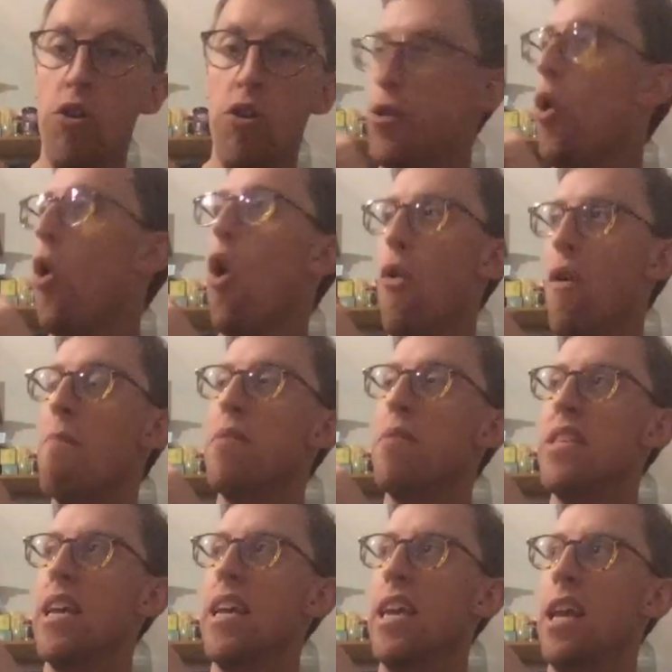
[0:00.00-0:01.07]
door in
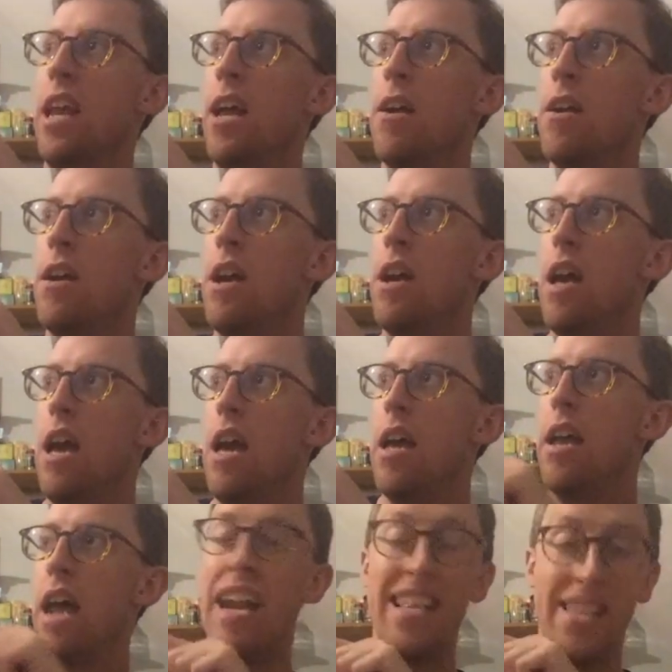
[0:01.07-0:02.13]
particular,
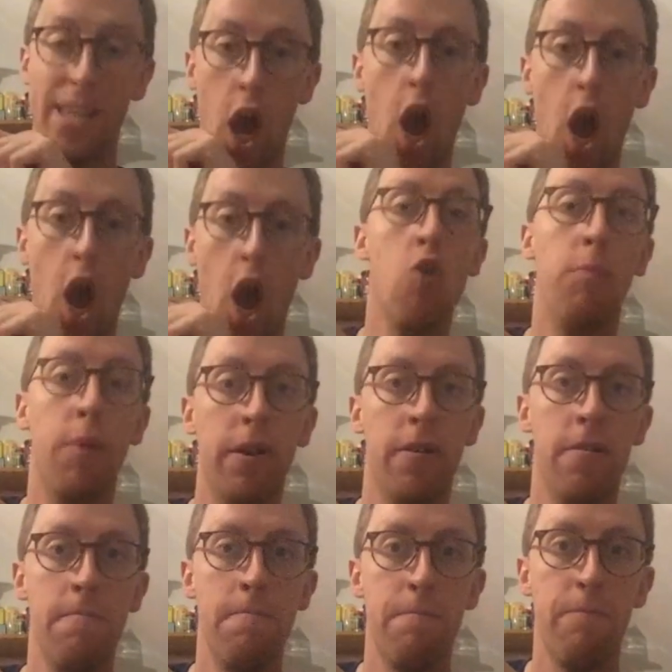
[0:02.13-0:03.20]
and it's open.
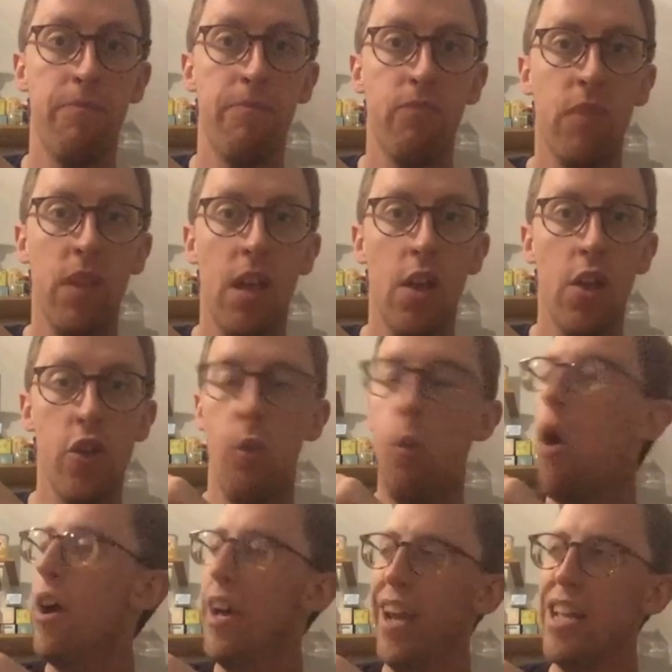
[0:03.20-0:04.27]
So
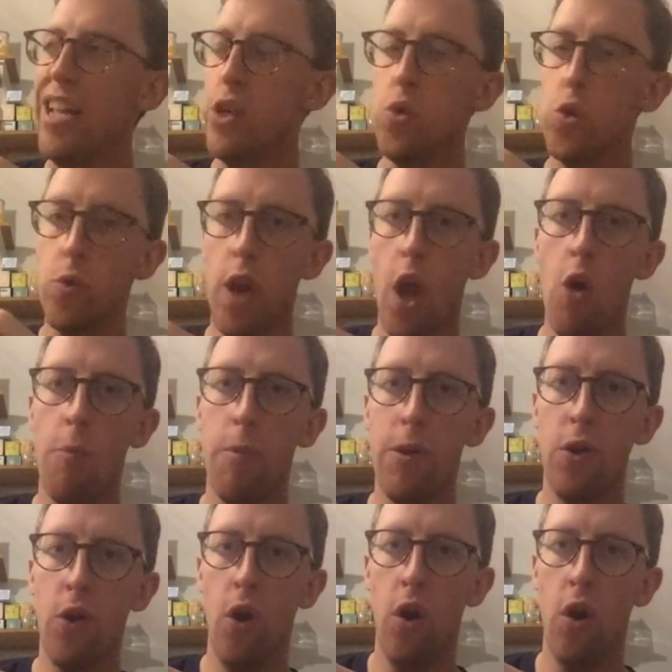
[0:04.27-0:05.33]
what can I do to an open
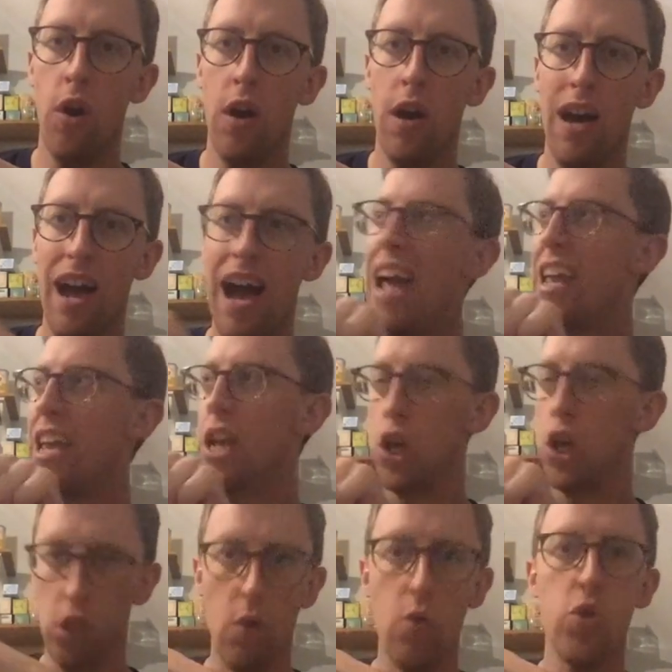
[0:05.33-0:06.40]
door? I can
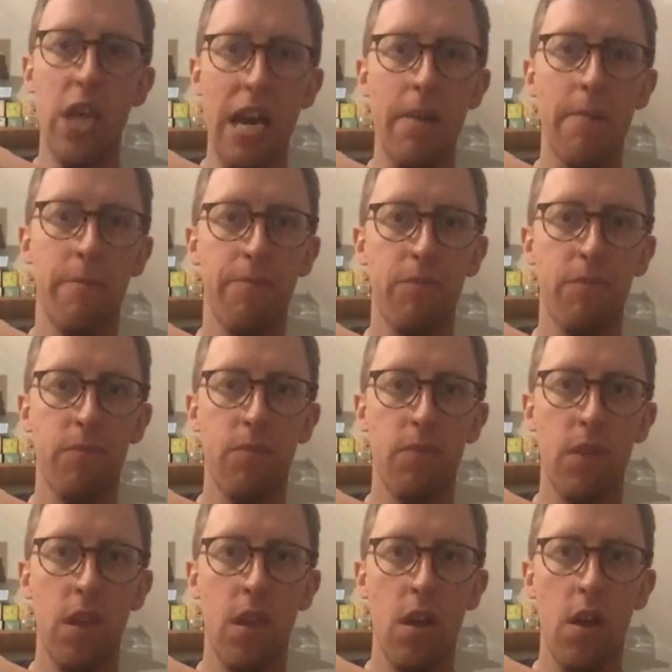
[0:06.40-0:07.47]
close it.
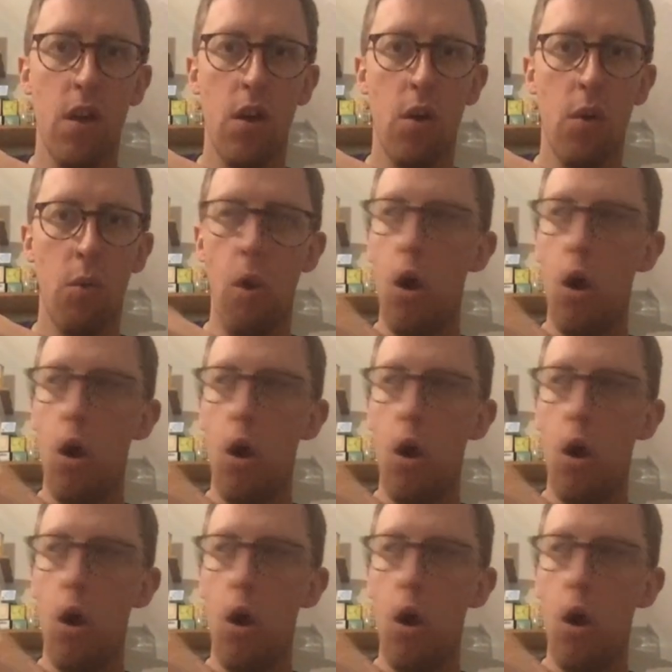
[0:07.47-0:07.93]
What